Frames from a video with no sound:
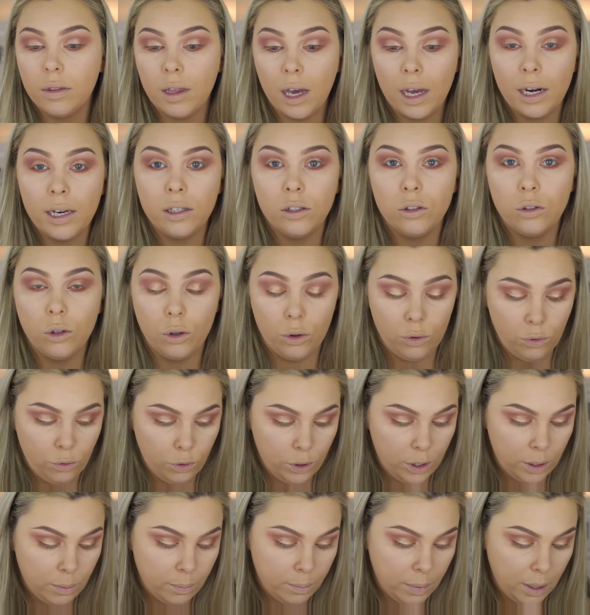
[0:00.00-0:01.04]
That is so
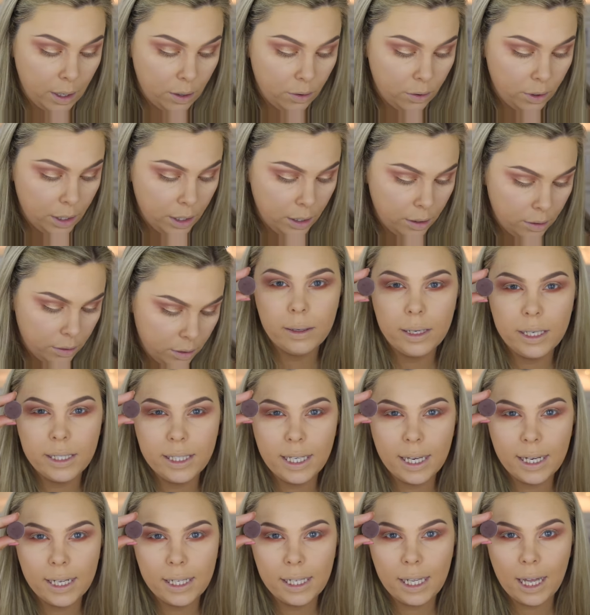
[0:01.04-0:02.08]
freaking buttery. I'm going to
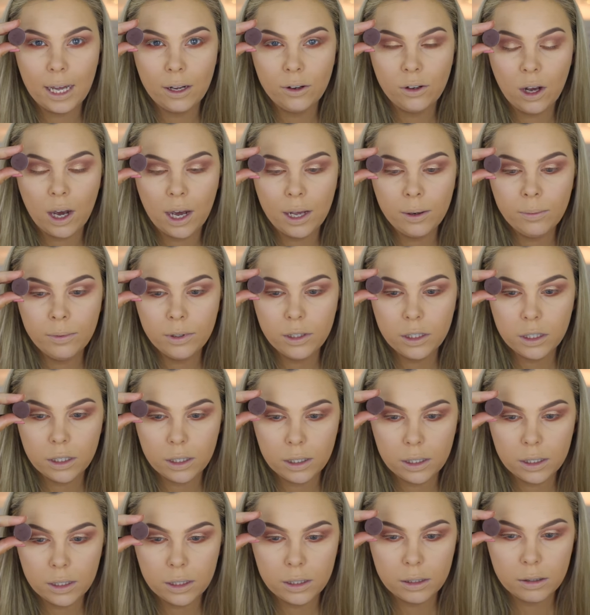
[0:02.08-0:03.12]
take Cloud 9, which
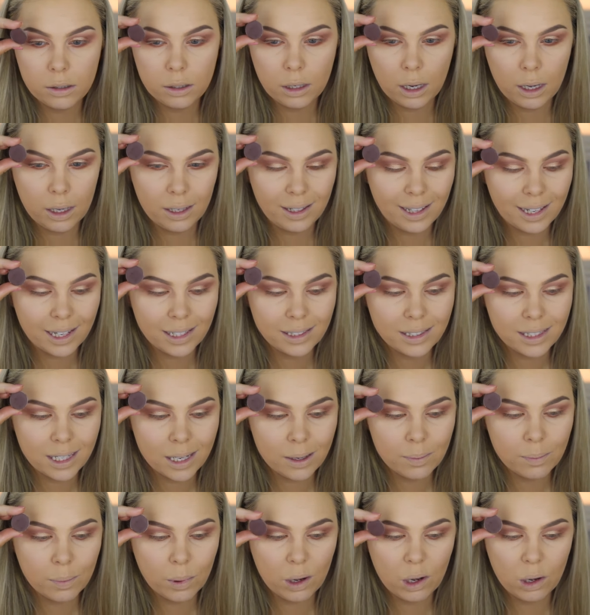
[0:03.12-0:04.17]
is like a
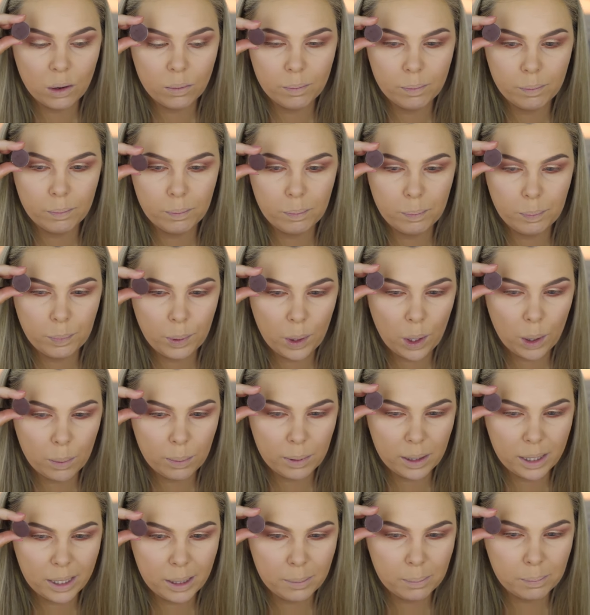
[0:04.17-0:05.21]
deep
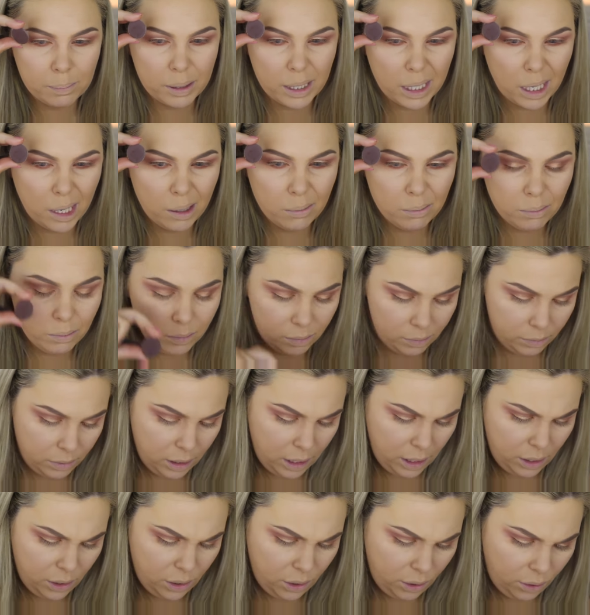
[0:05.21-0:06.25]
purpley plum.
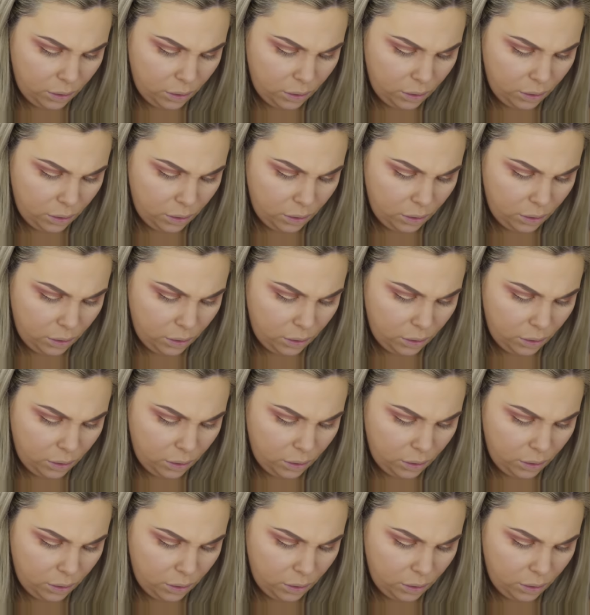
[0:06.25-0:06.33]
I don't